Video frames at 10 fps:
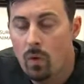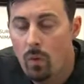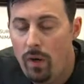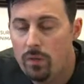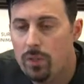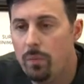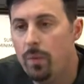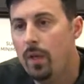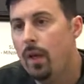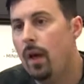Right. So,
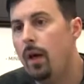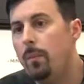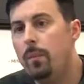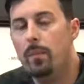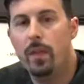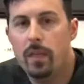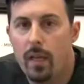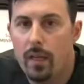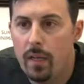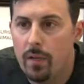like
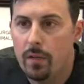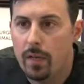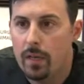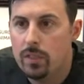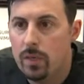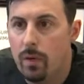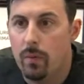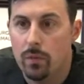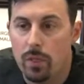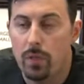any other case, I
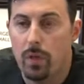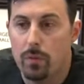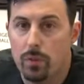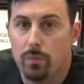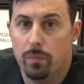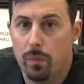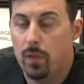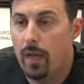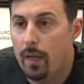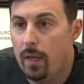was
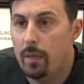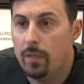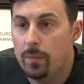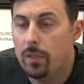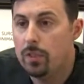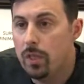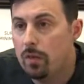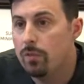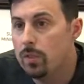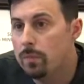aiming to be as
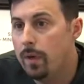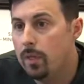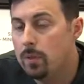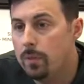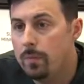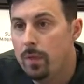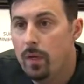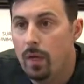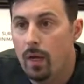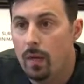careful as possible.
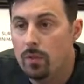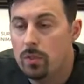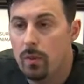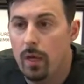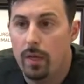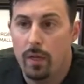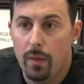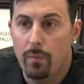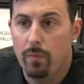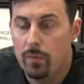So I
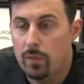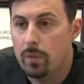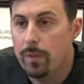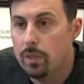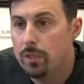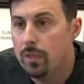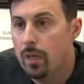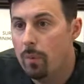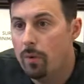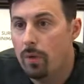took the patient in the
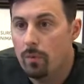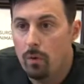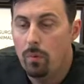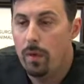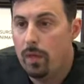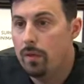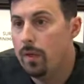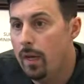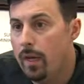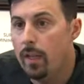operating room, and
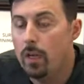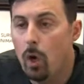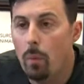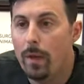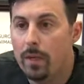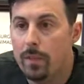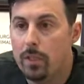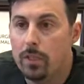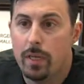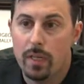like all my
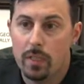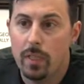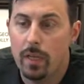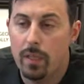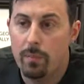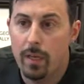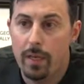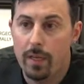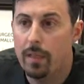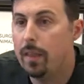patients, I consented them that I
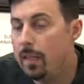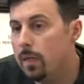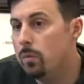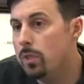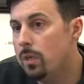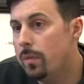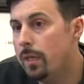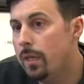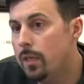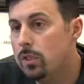didn't think it was going to be a
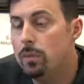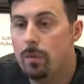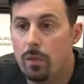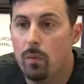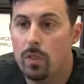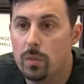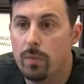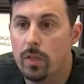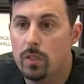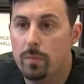cancer, but there was a
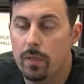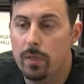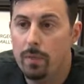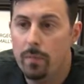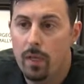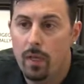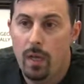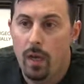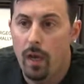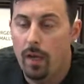possibility.
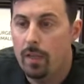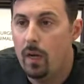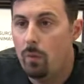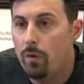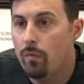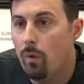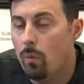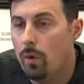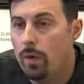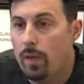And then I went
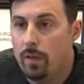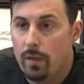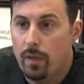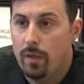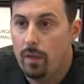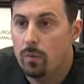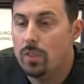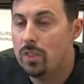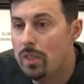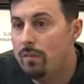forward, and there was a
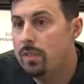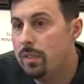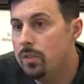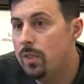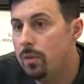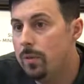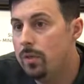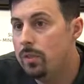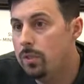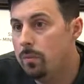17 centimeter
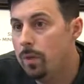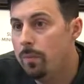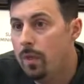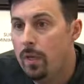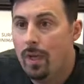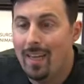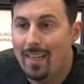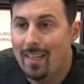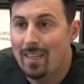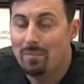tumor.
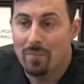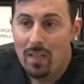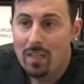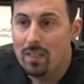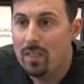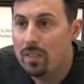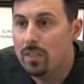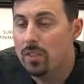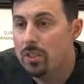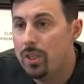And luckily, thanks
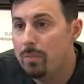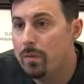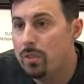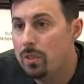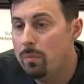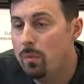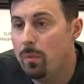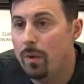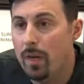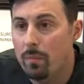to the shape of the tumor, we
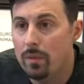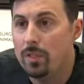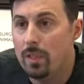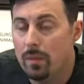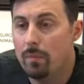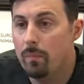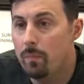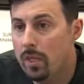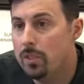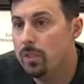were able to
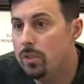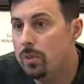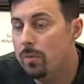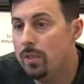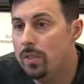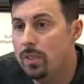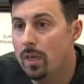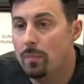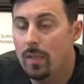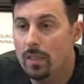place the tumor inside
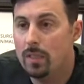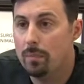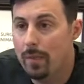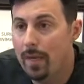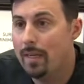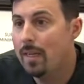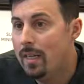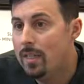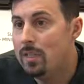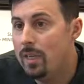a plastic bag
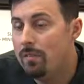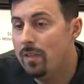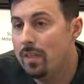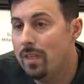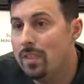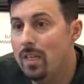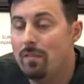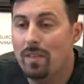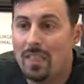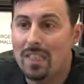safely, and then
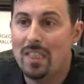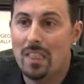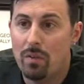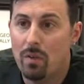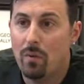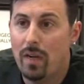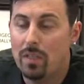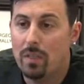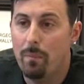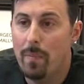safely
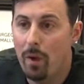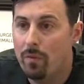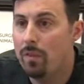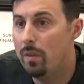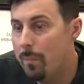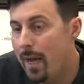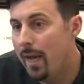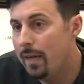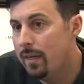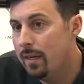exteriorize the mouth of the
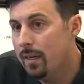bag.